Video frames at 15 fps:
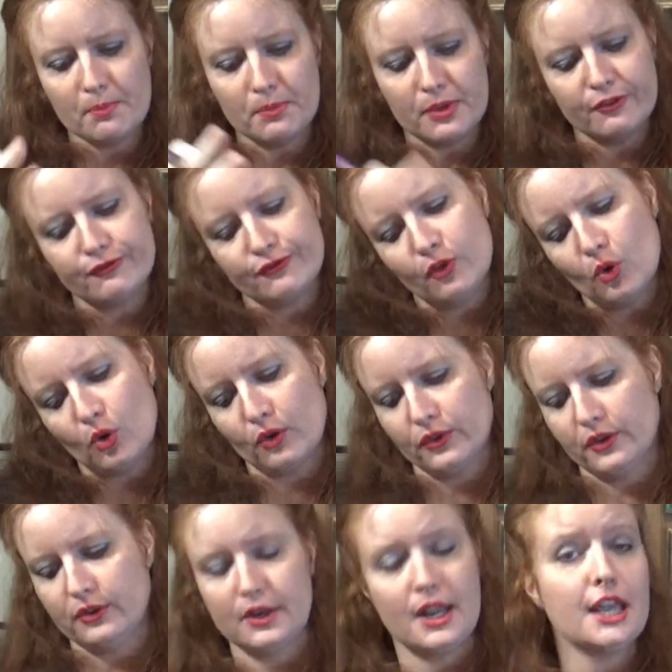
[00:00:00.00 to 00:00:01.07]
before
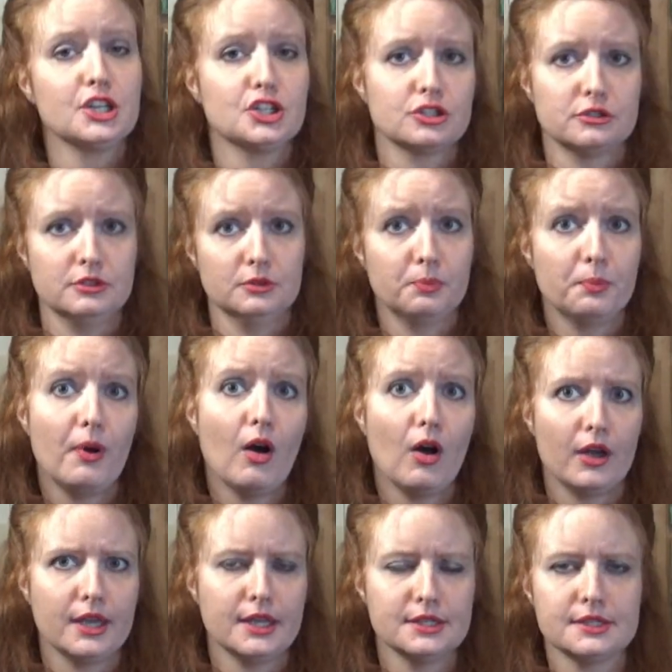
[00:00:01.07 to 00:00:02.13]
the natural
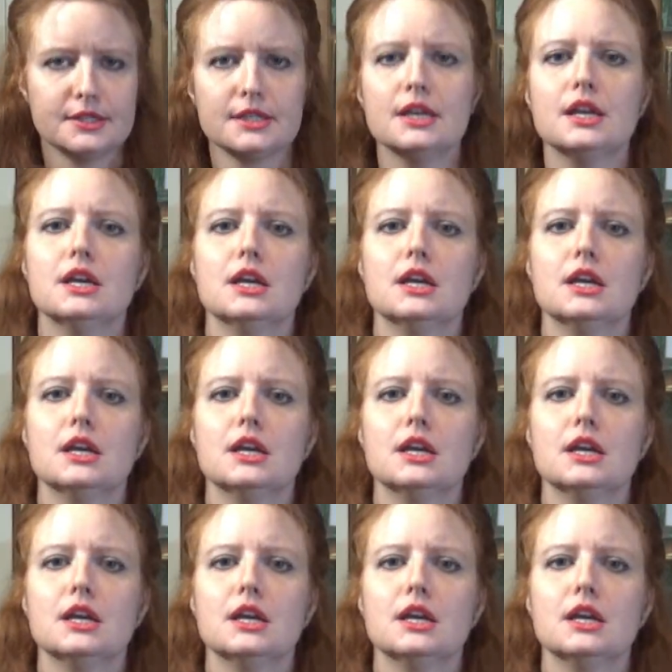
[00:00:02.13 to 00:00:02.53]
point,